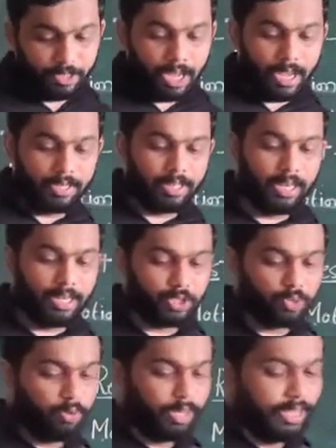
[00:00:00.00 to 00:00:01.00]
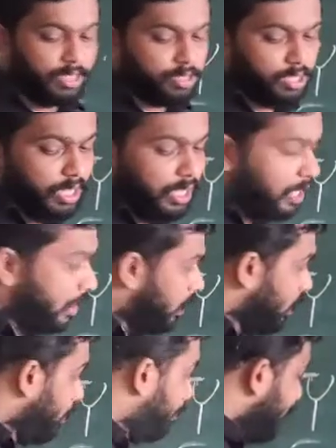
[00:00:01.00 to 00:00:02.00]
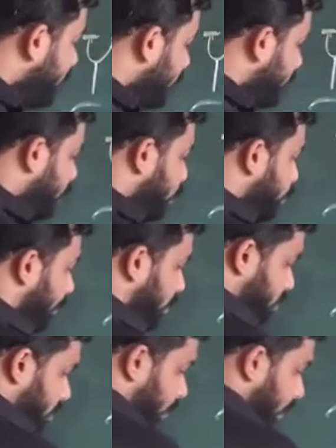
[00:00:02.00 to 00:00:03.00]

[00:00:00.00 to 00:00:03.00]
And the next one is repetitive motion.